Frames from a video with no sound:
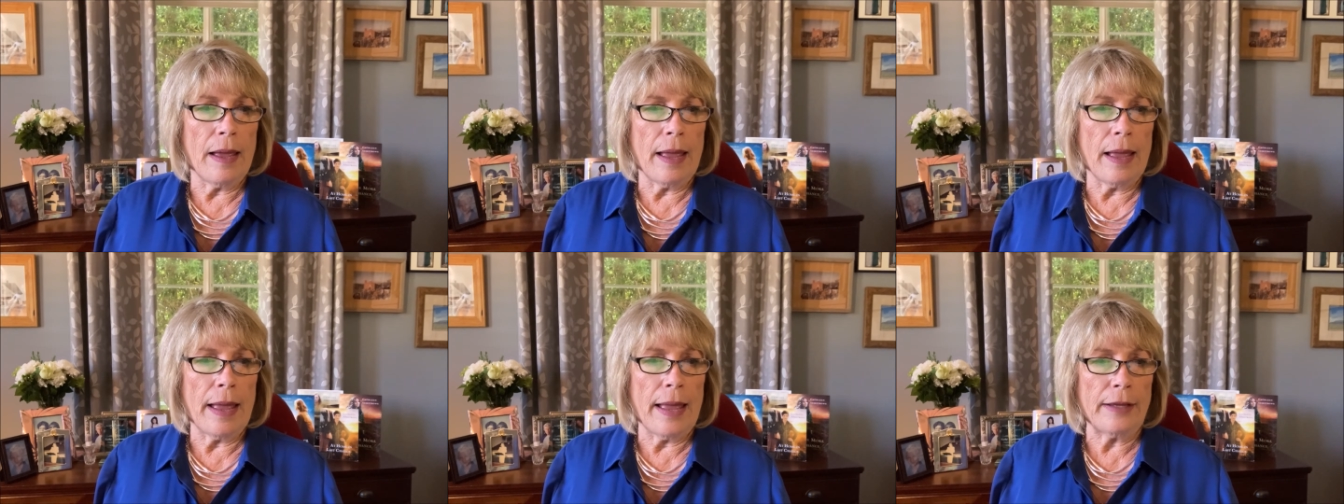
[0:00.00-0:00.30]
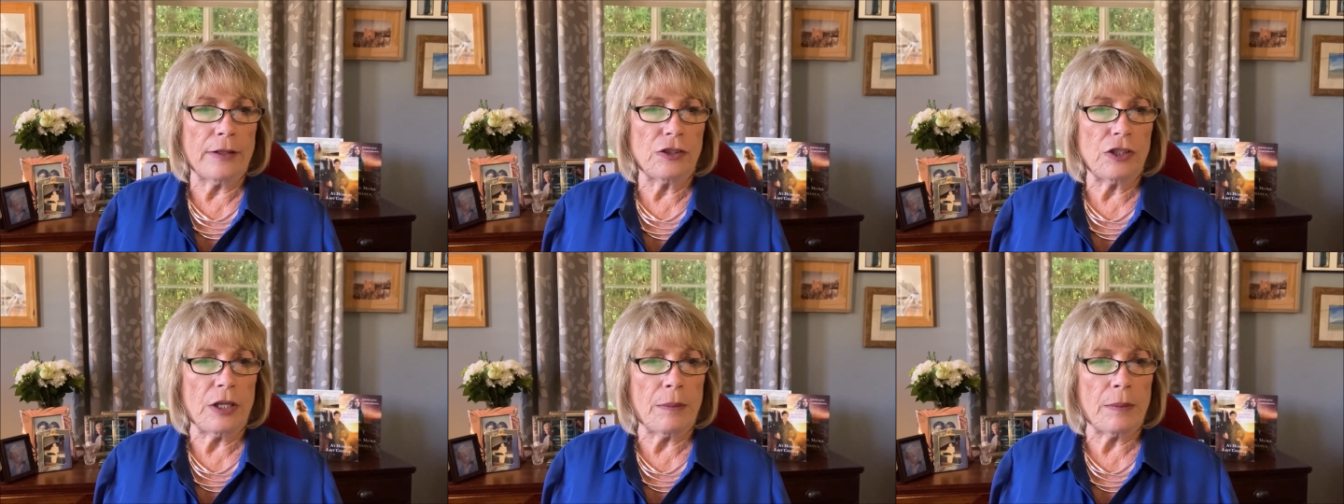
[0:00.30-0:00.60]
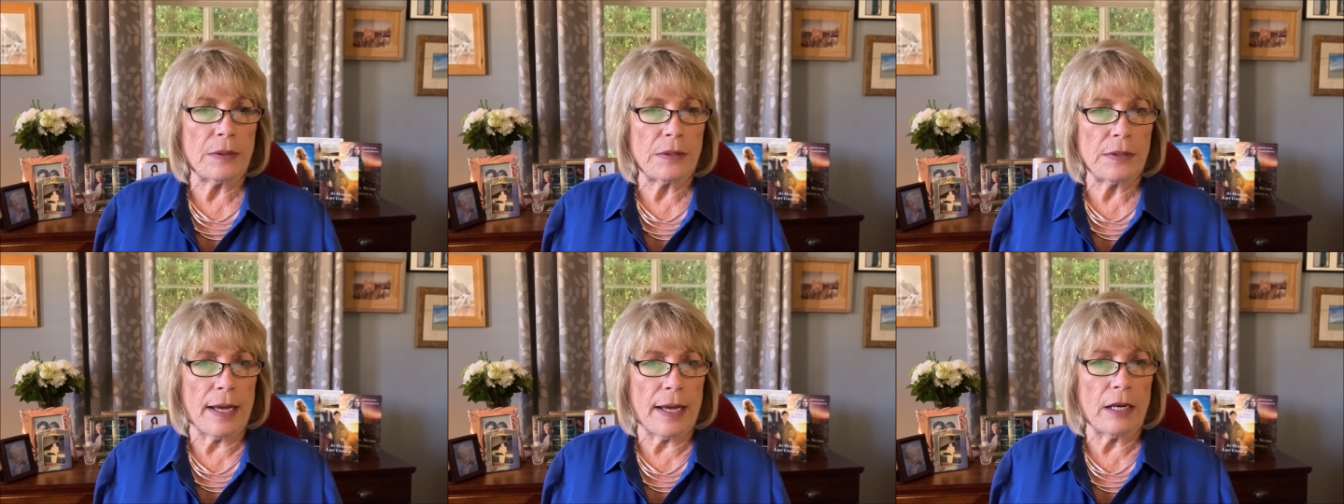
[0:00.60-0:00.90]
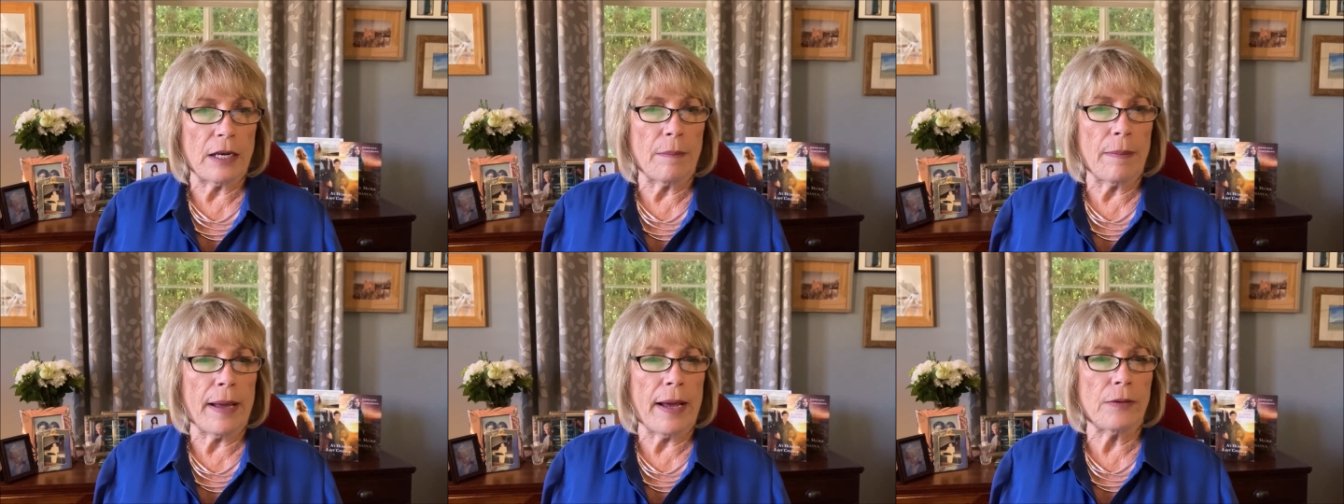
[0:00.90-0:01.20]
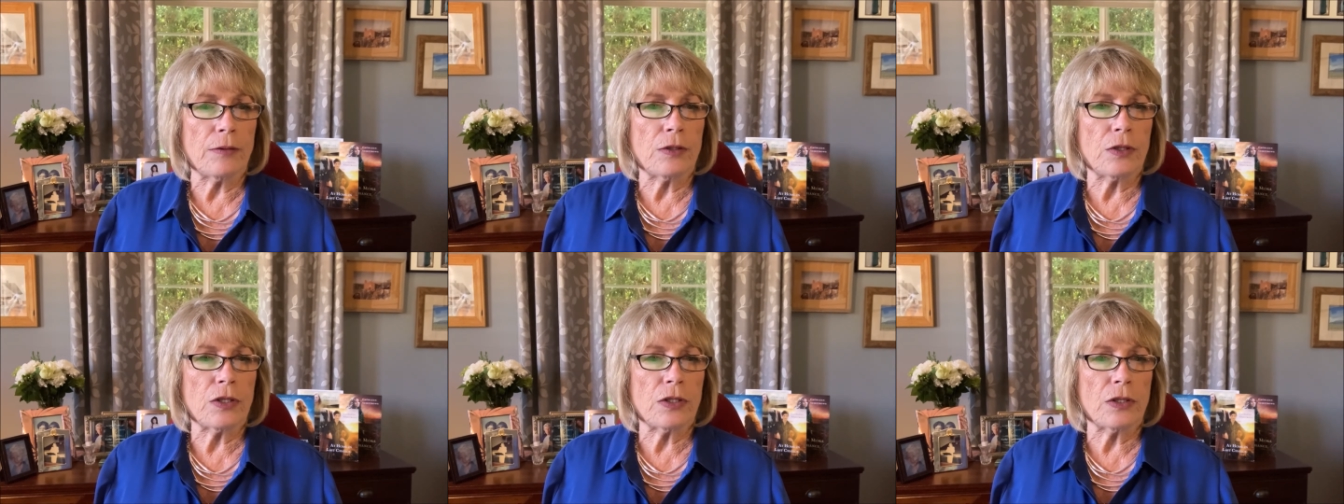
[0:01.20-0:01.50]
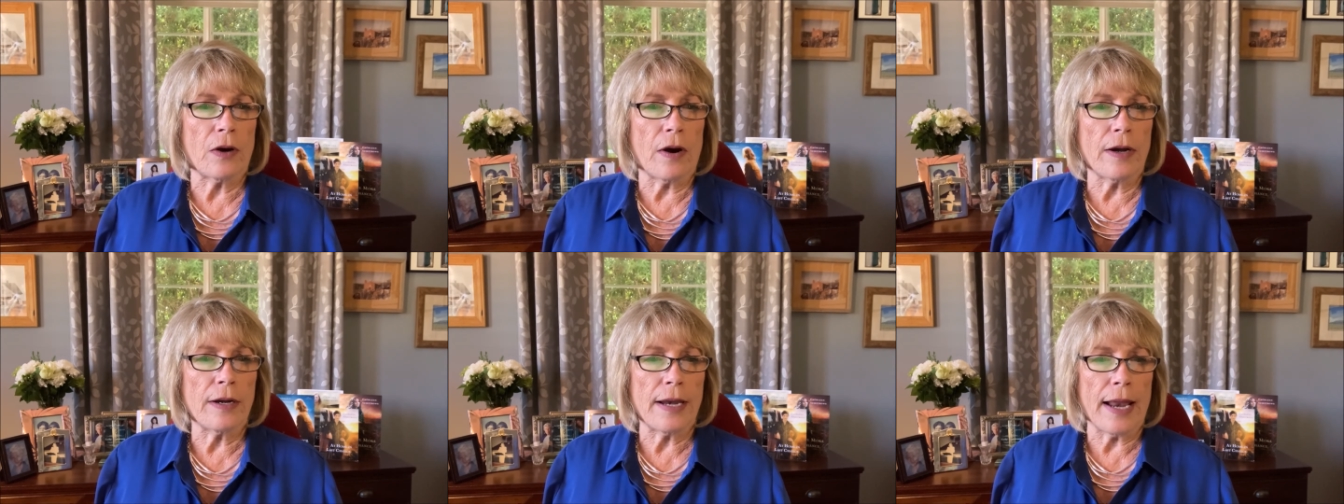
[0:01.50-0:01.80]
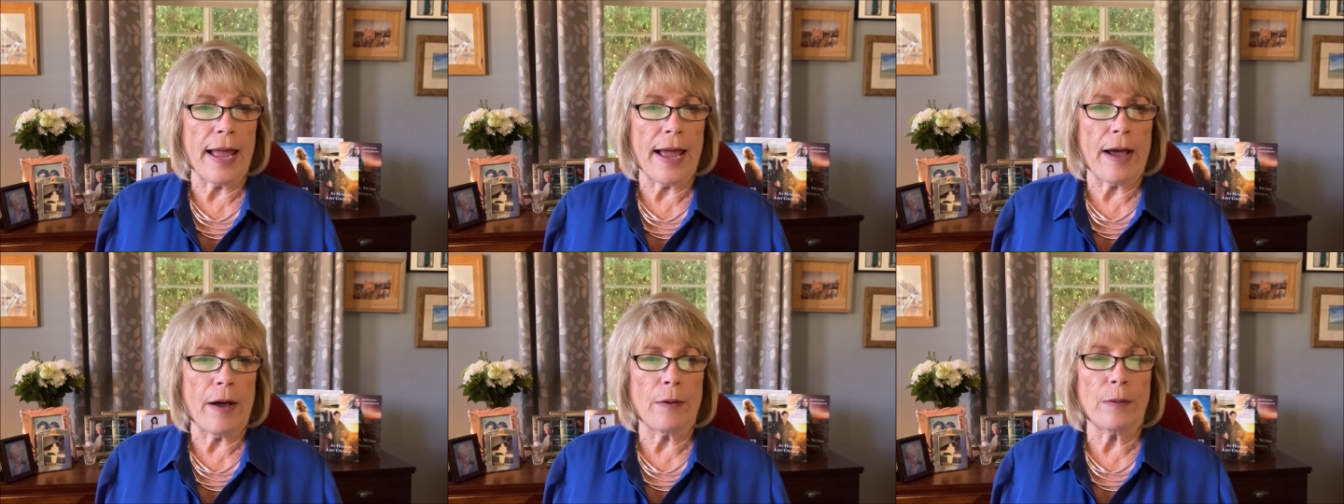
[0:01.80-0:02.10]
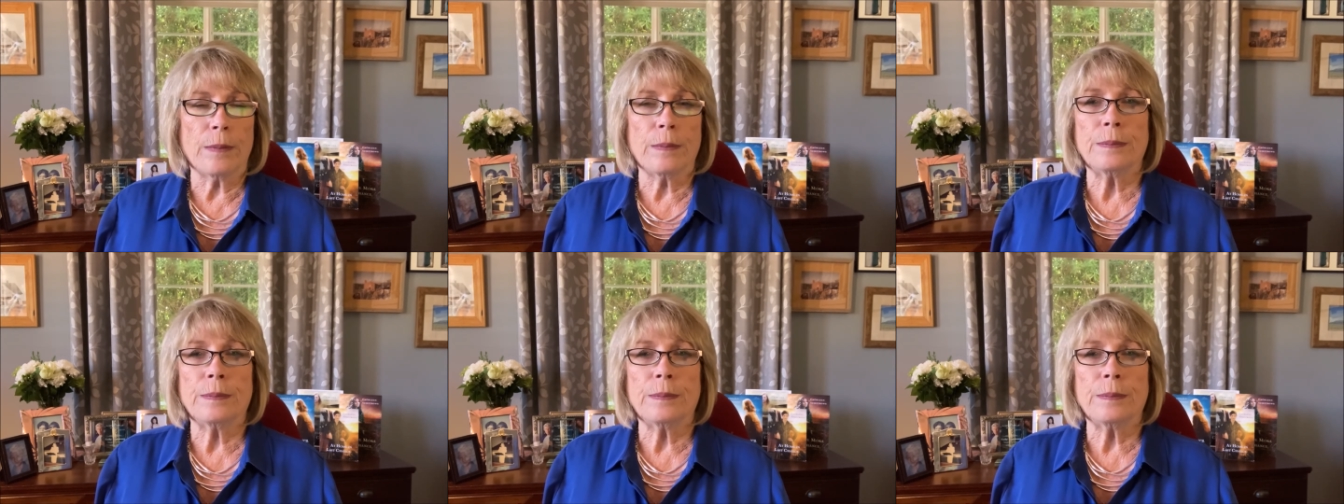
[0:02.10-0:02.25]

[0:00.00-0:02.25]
And she was not about to start now.